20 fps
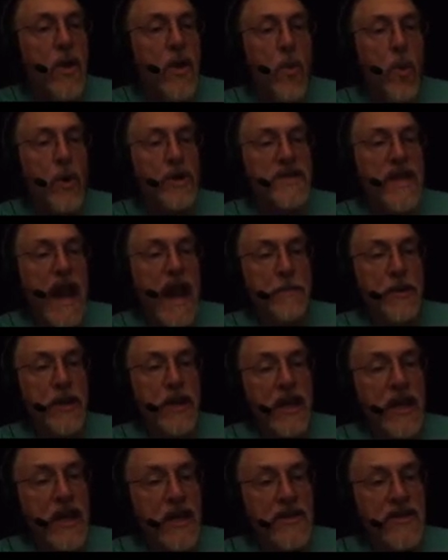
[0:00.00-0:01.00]
what's
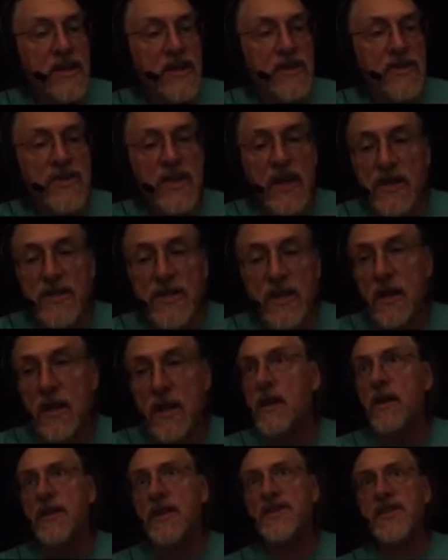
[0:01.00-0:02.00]
happening is it says
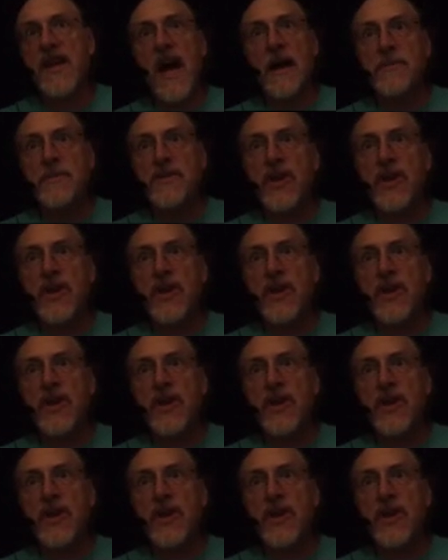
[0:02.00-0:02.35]
the time's